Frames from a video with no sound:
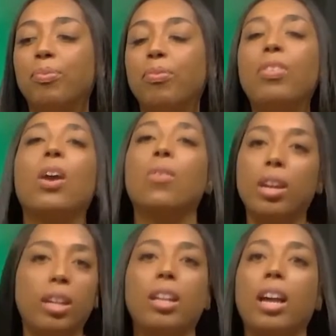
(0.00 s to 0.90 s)
Very
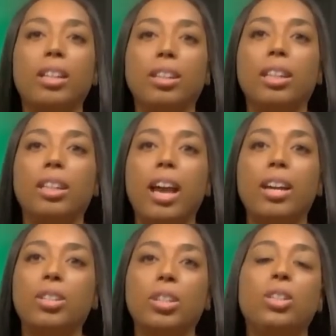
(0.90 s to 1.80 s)
unlikely,
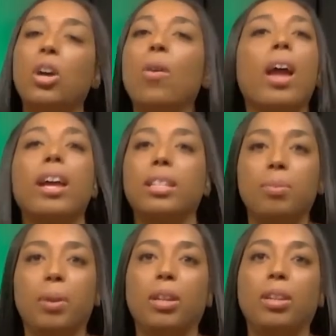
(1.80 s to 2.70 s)
actually. Don't ask
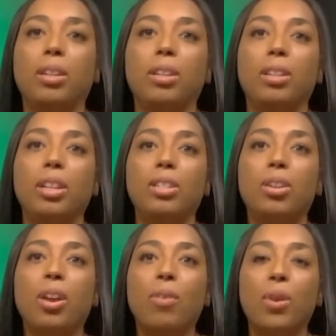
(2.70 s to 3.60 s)
me. Let's
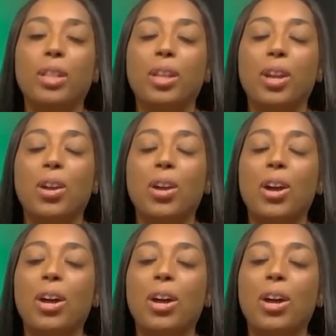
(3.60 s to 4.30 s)
start off right there.